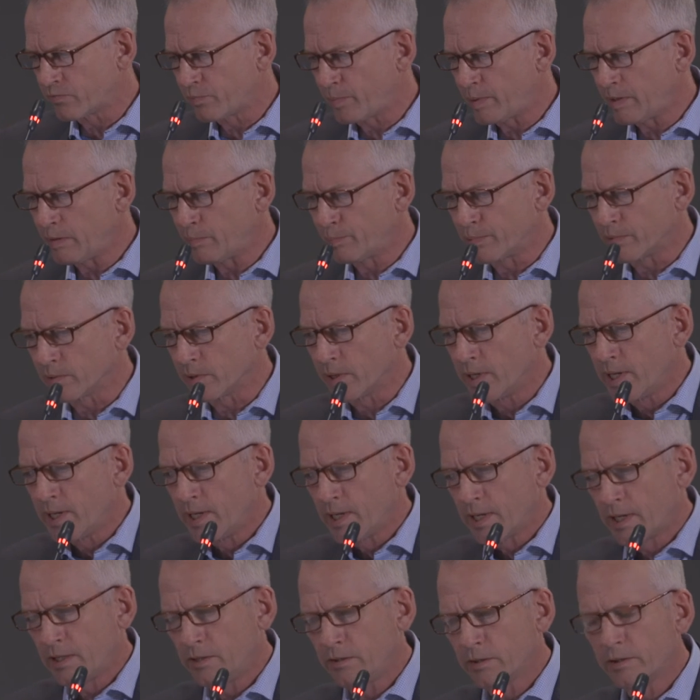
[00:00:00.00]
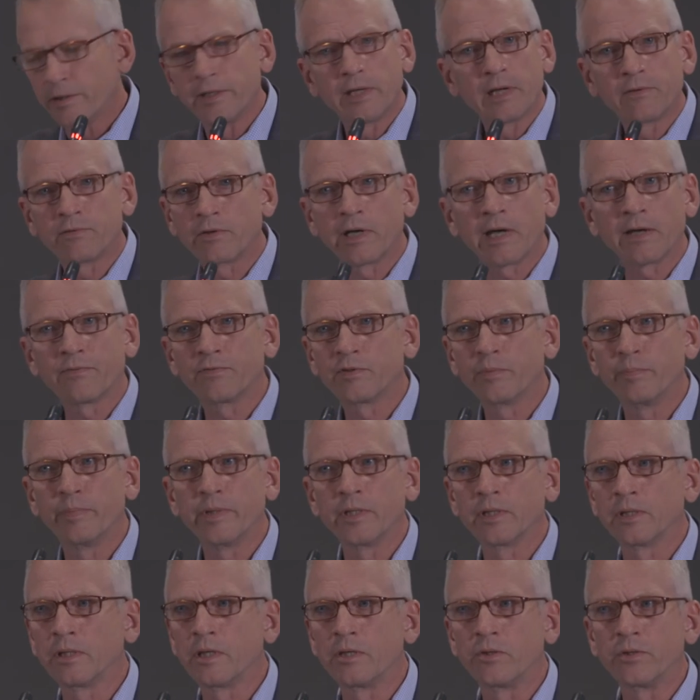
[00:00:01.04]
of people, and you'll never have to
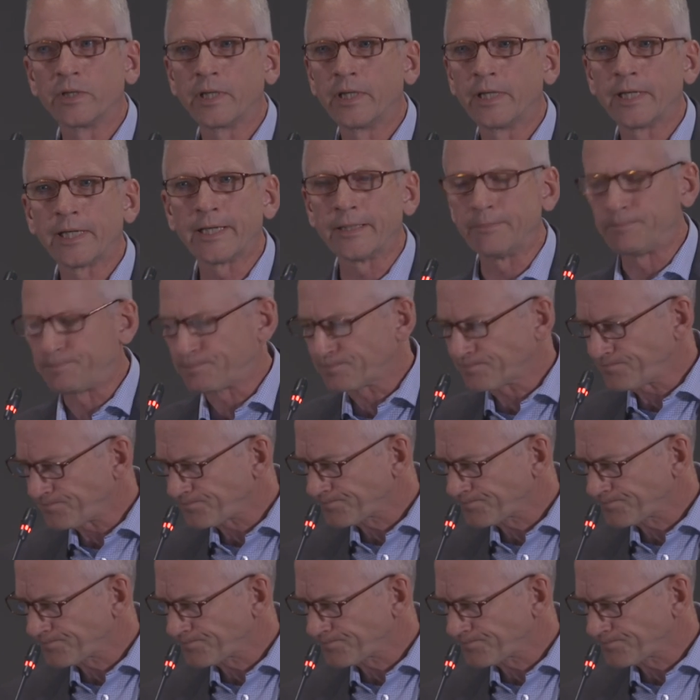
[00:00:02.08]
be alone again.